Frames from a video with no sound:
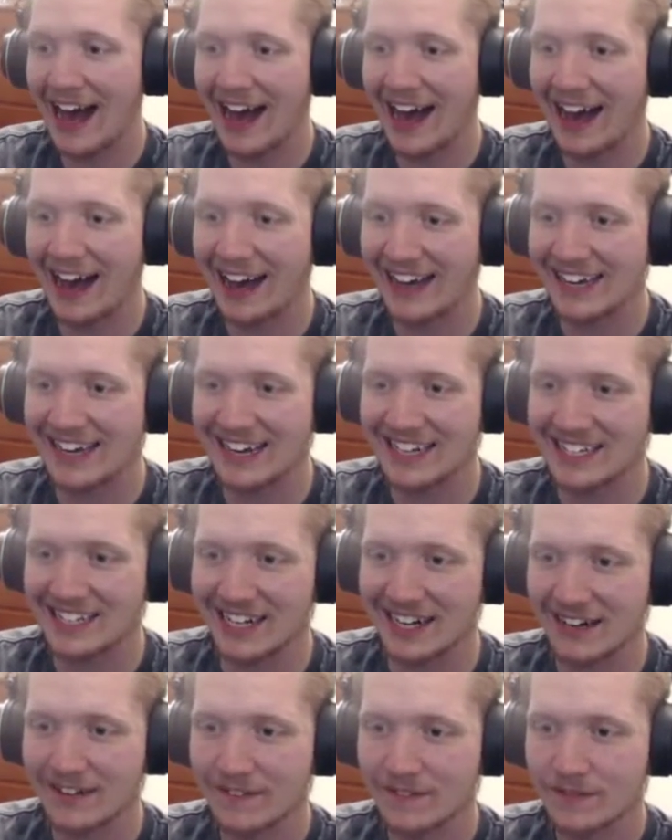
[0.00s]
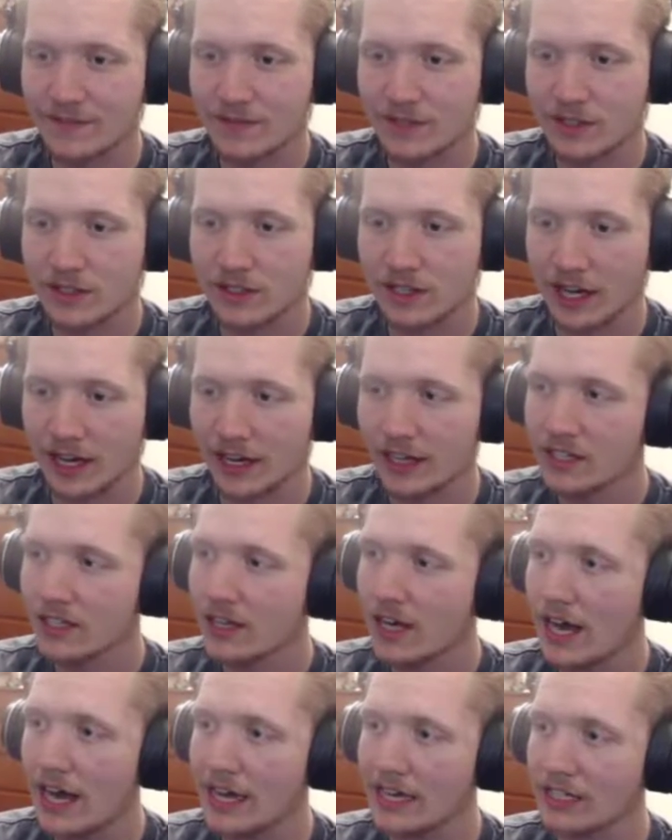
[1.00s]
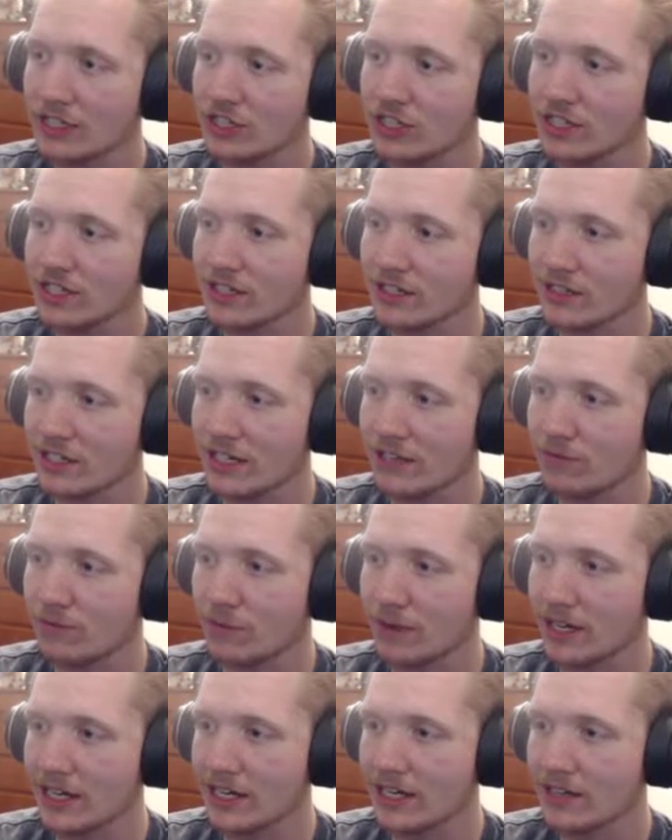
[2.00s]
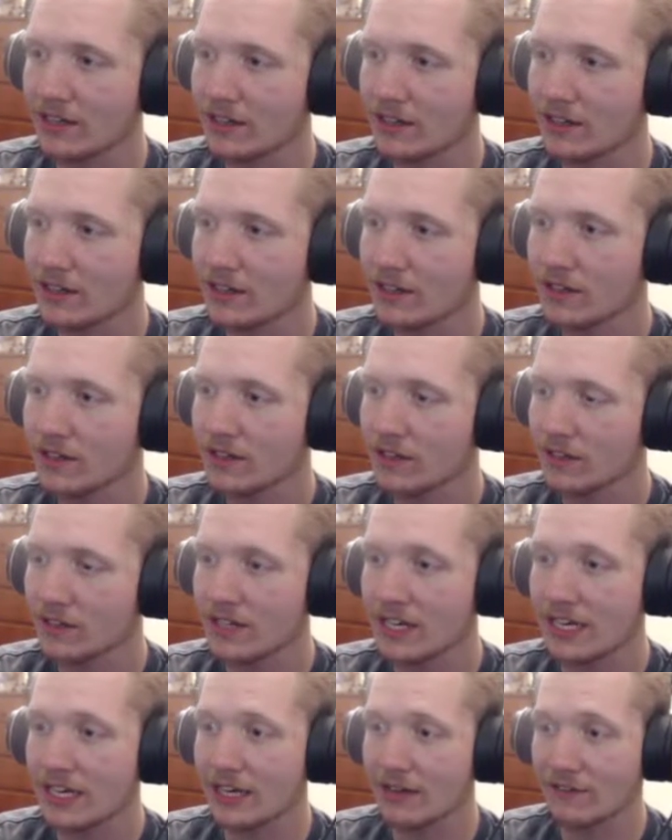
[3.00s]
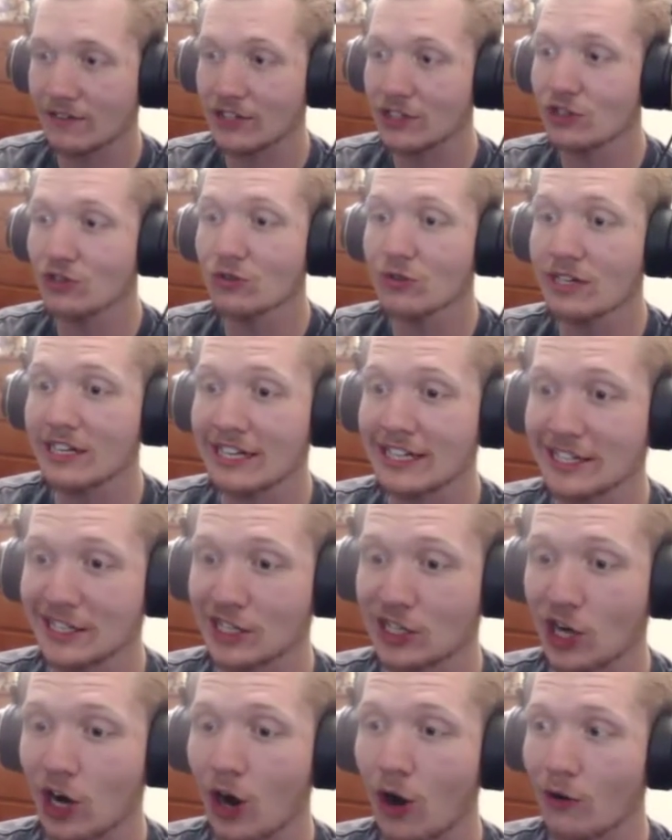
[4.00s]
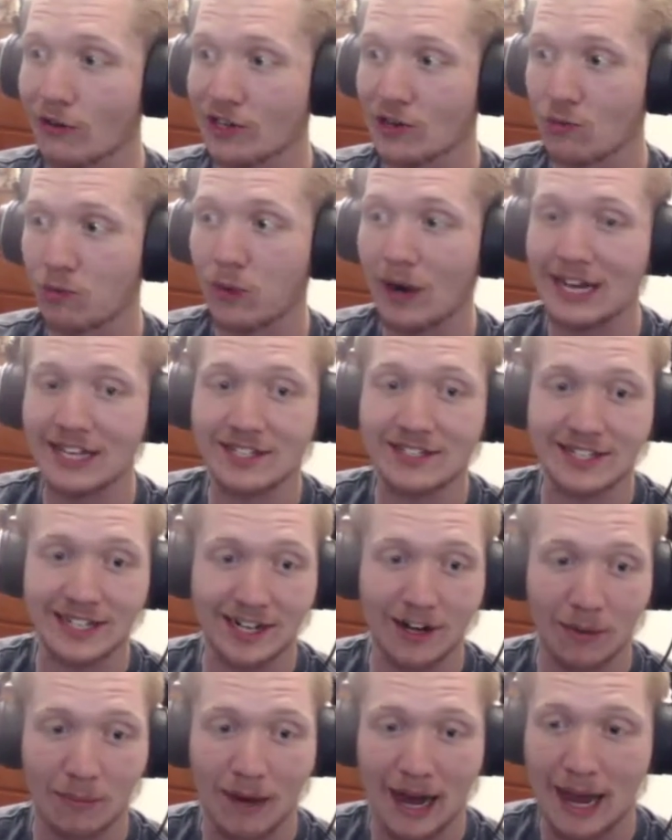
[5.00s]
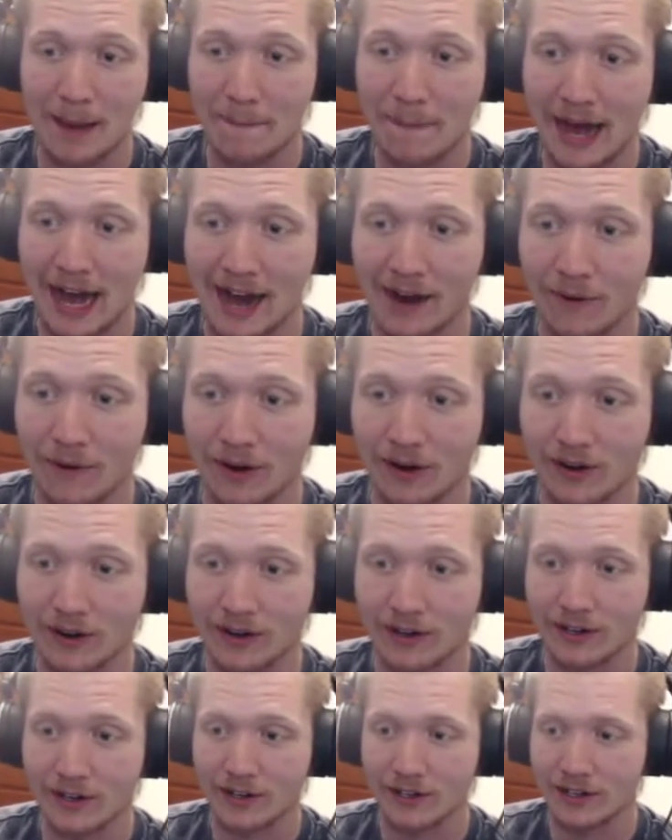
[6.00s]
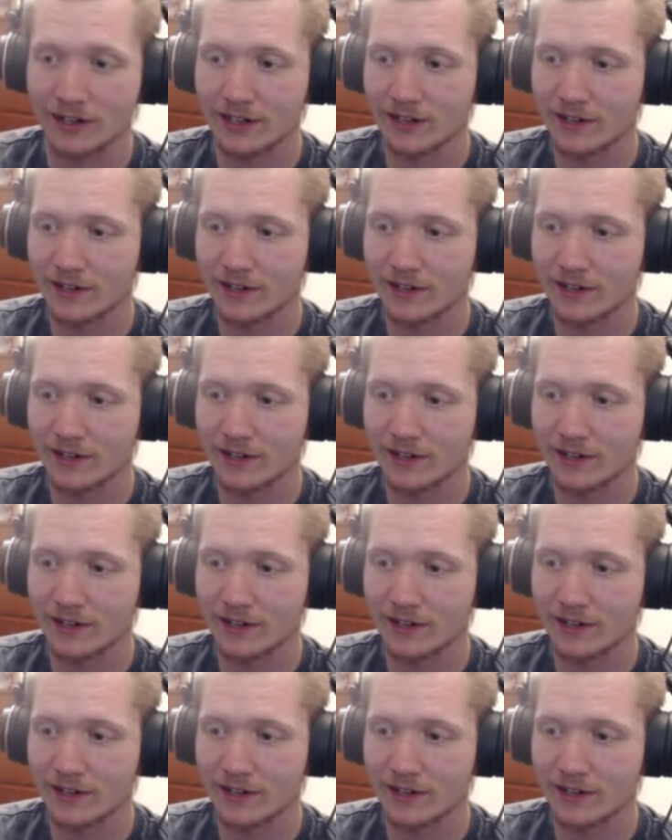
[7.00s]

ha, gotcha. Okay. Hey, Chica, leave, buddy. Leave. You need to go. You're wasting all my power.